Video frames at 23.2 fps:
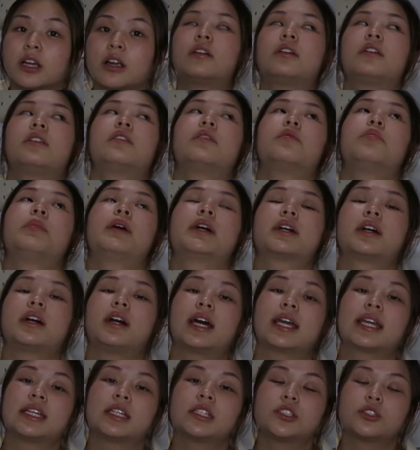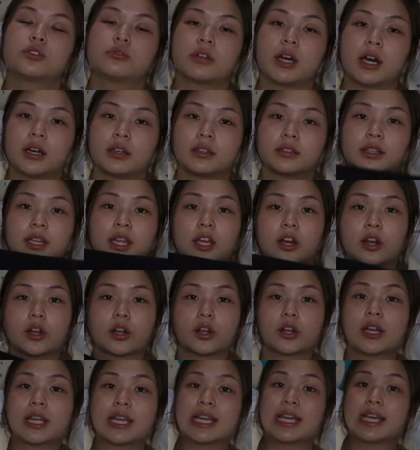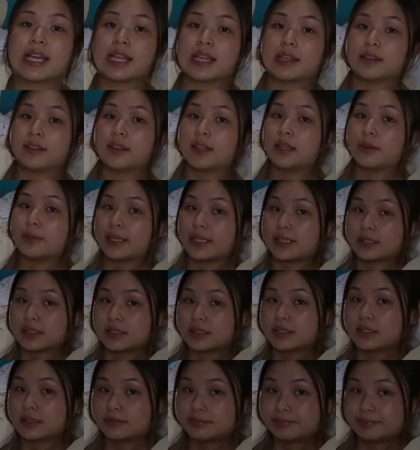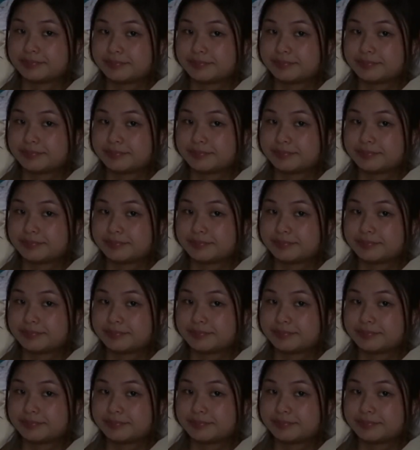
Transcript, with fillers: oh my god i kid you not they are the best.